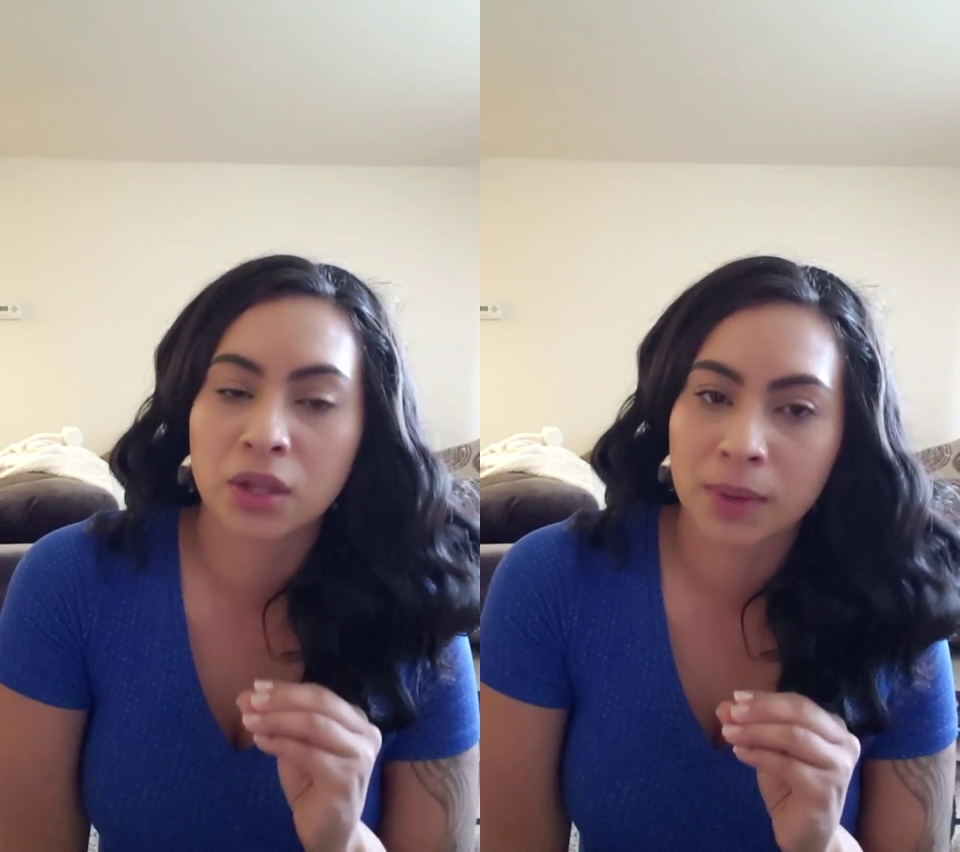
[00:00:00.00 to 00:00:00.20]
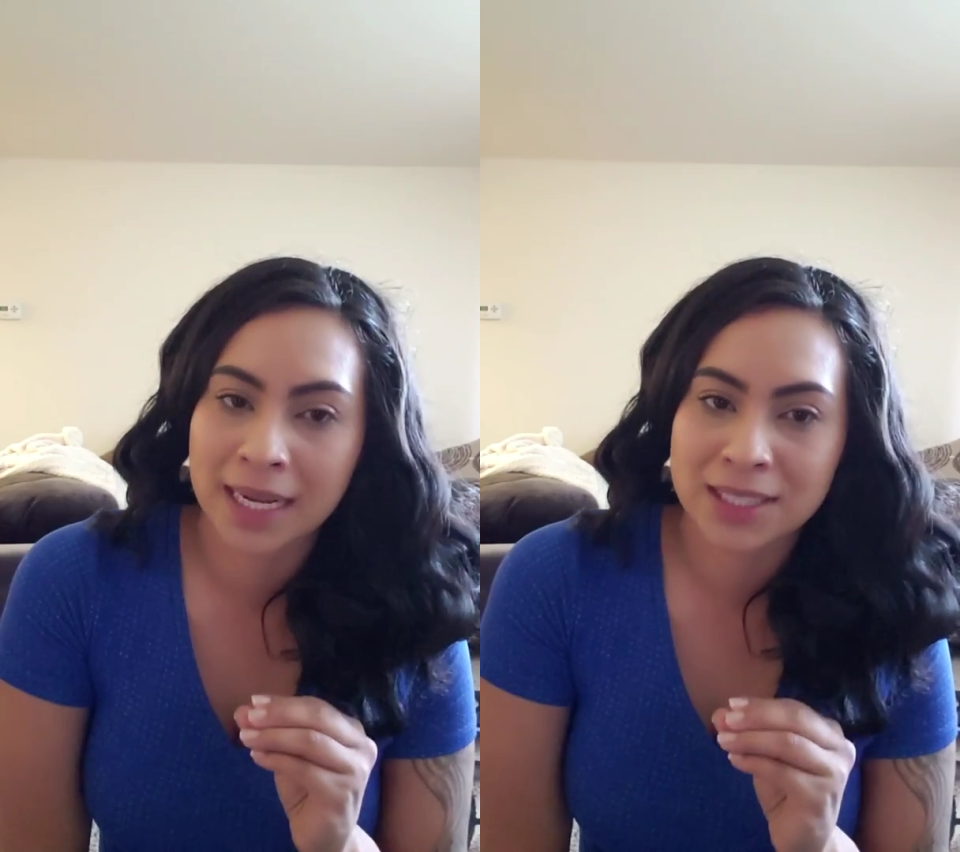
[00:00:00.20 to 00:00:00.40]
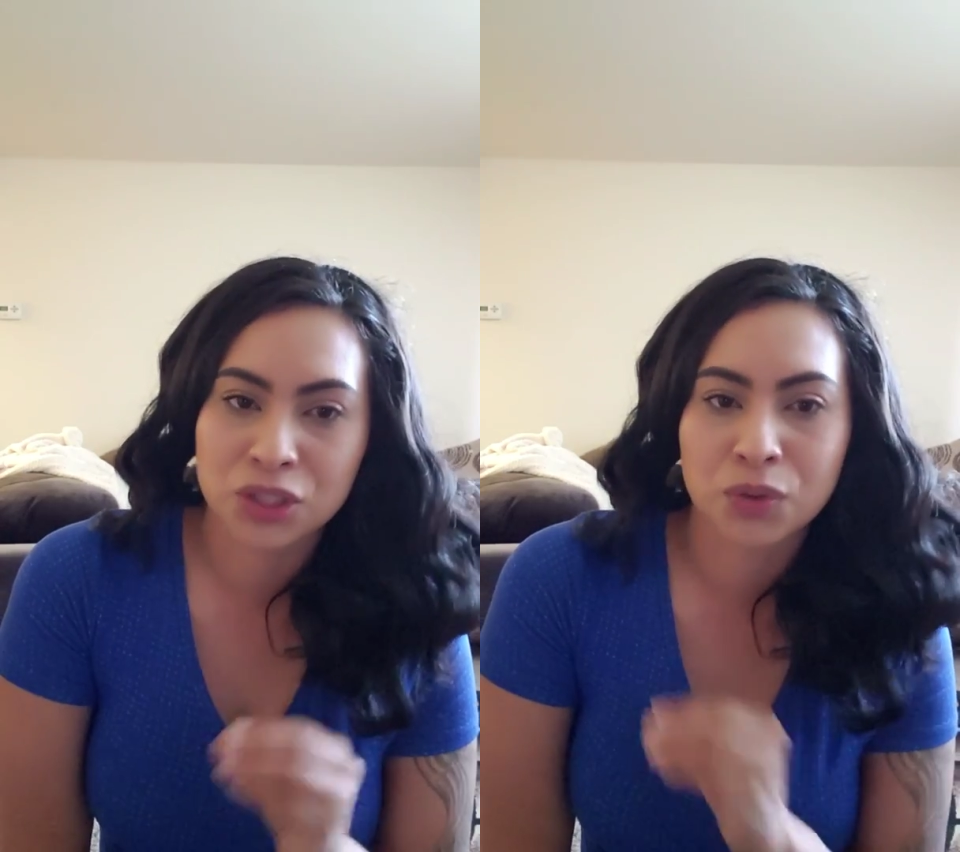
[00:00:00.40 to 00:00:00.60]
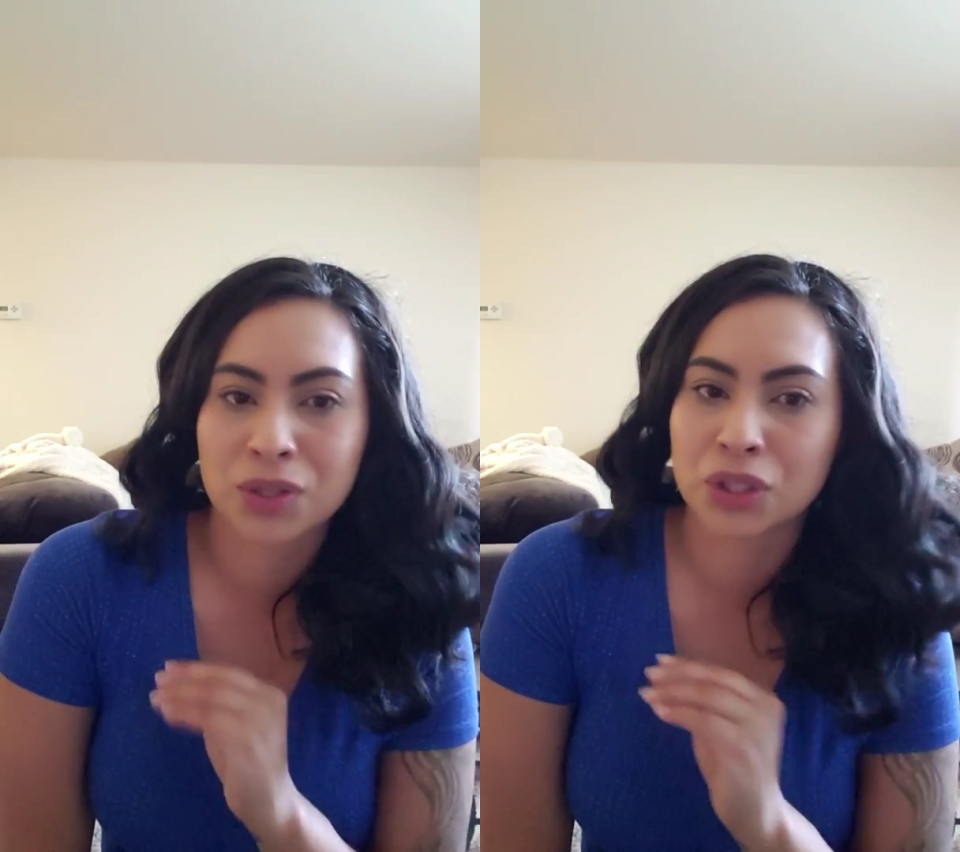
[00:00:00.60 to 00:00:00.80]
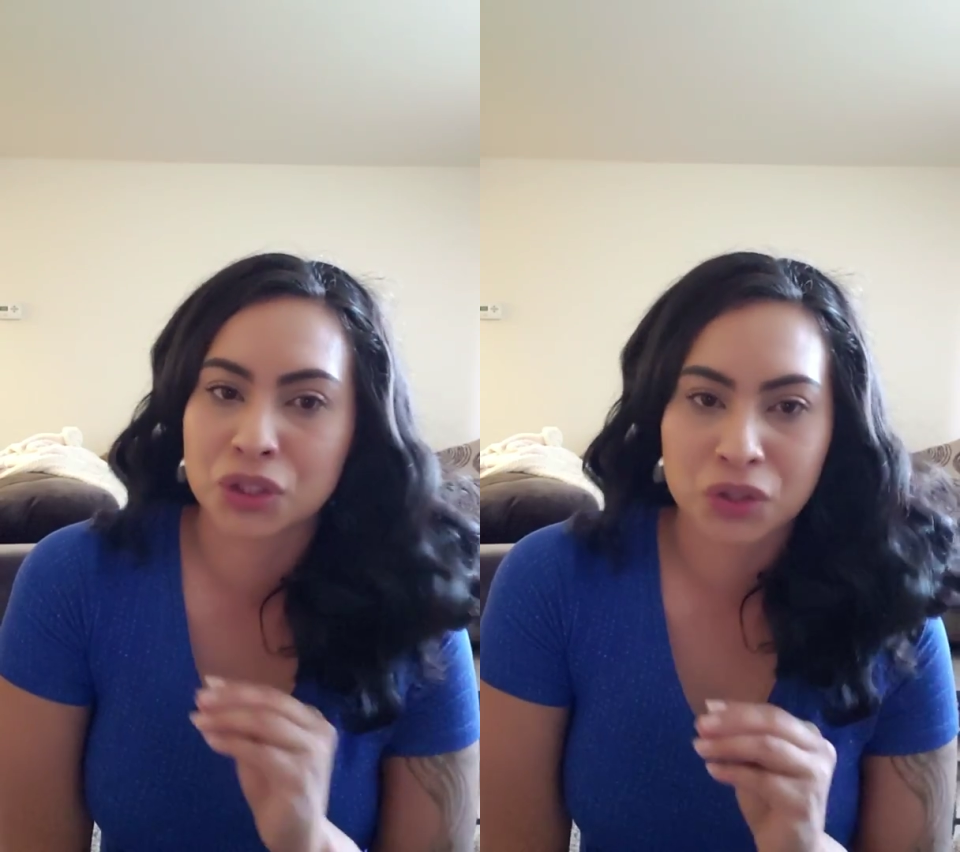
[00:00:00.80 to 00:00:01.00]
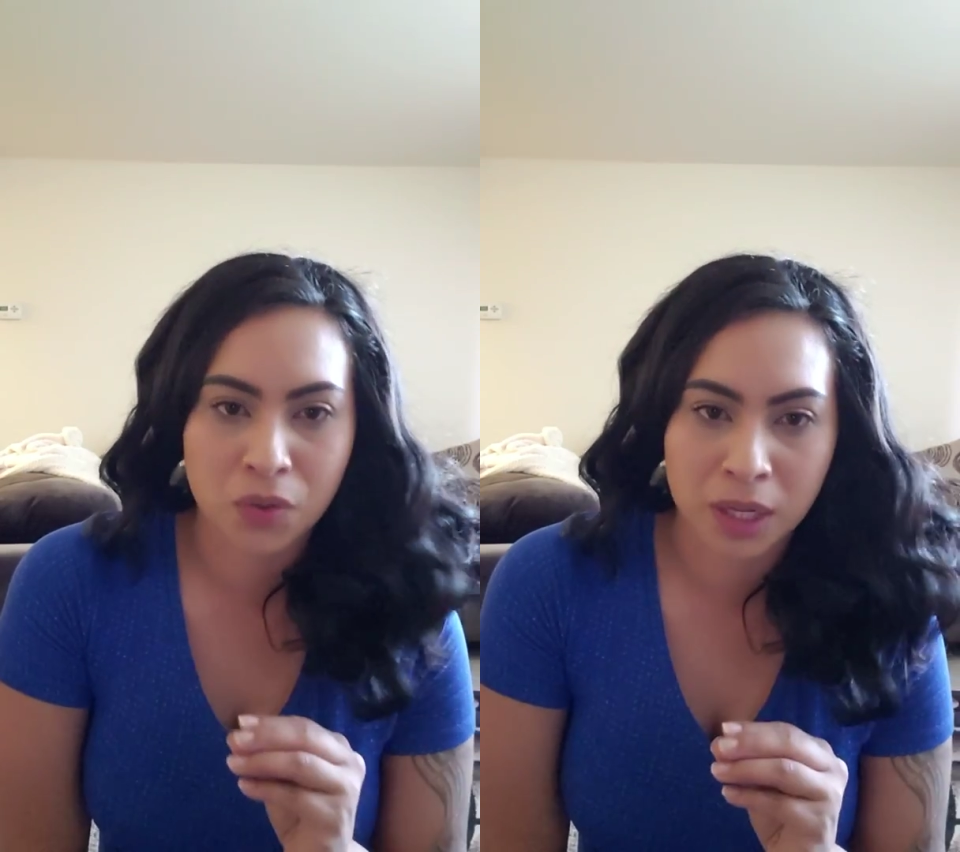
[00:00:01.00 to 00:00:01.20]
the other one has to do it. There's no